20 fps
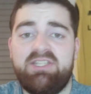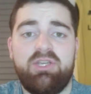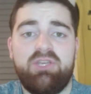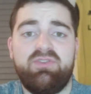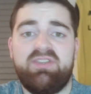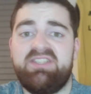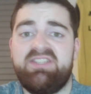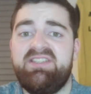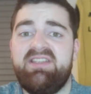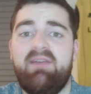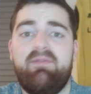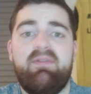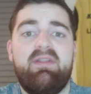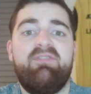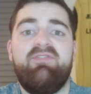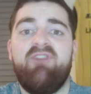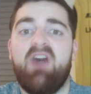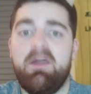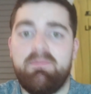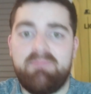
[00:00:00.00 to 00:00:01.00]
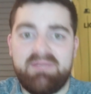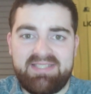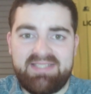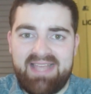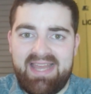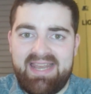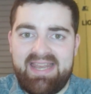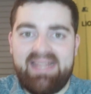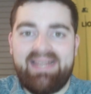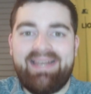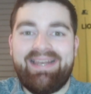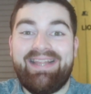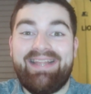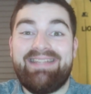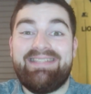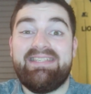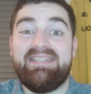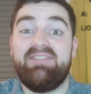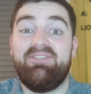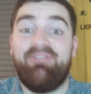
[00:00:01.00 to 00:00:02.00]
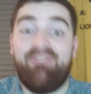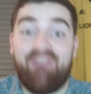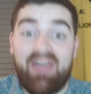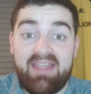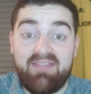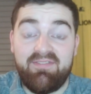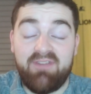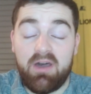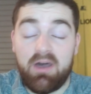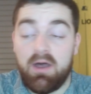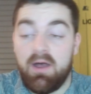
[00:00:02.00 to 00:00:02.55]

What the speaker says: to 75% in Leeds' favour.